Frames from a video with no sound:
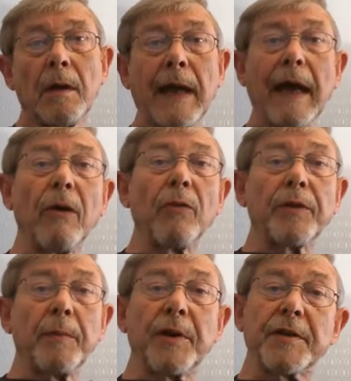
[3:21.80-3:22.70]
Now
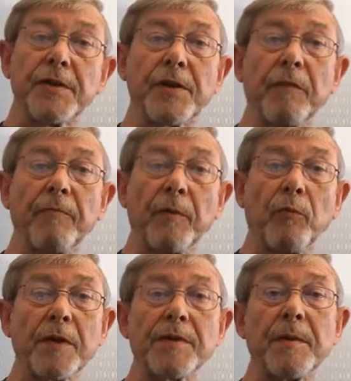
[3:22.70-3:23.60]
the British government
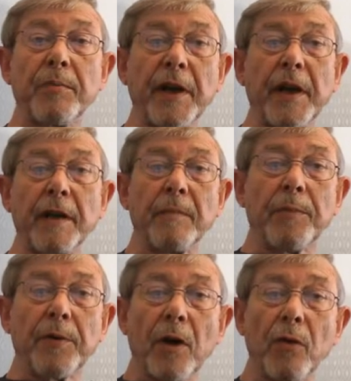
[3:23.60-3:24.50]
wants to bring in
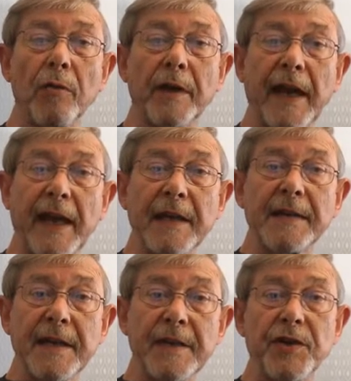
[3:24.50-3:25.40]
pro-gay
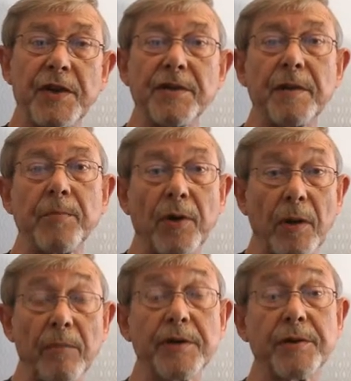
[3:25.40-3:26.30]
teachings in
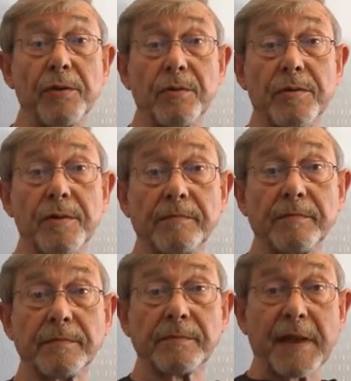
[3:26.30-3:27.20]
primary schools.
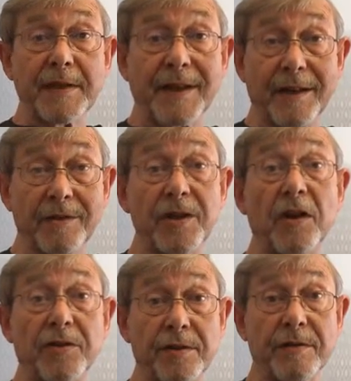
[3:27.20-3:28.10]
That's little
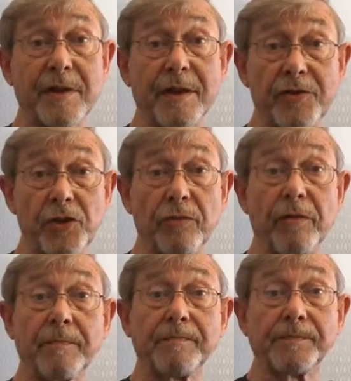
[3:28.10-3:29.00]
tots, little
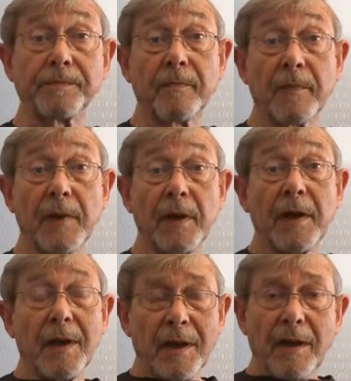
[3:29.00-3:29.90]
children.
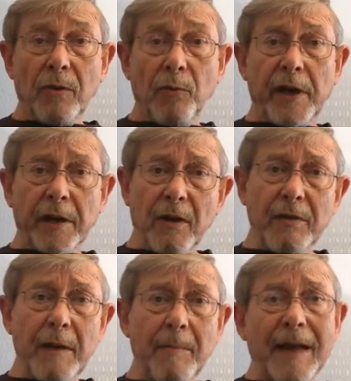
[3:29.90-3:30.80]
We can
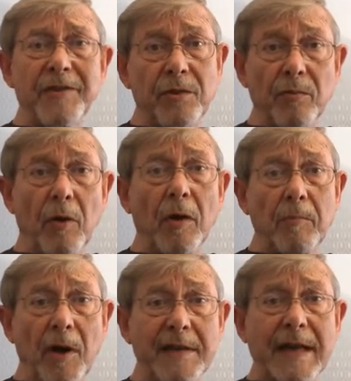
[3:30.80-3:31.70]
only imagine
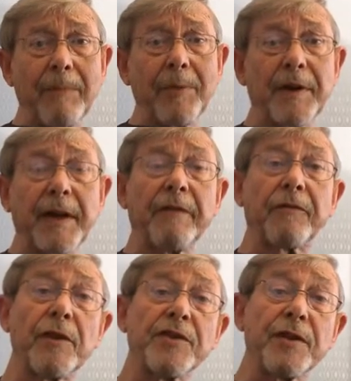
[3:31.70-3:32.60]
what might happen
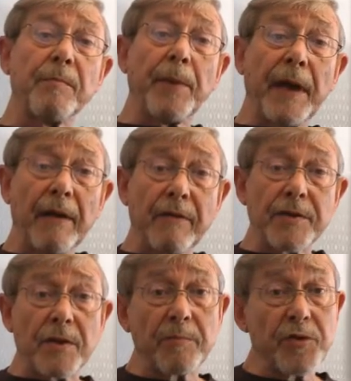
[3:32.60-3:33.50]
if Christian
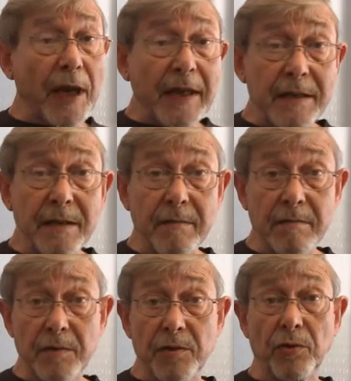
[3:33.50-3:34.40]
parents object
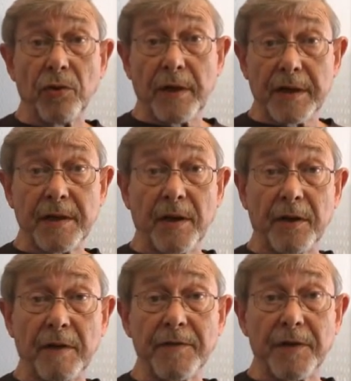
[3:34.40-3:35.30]
to all this
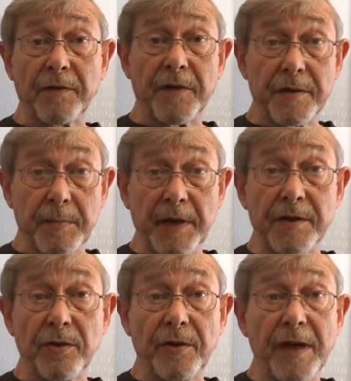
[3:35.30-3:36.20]
kind of stuff that's been
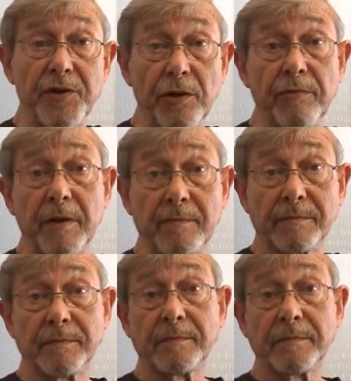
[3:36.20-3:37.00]
taught their children.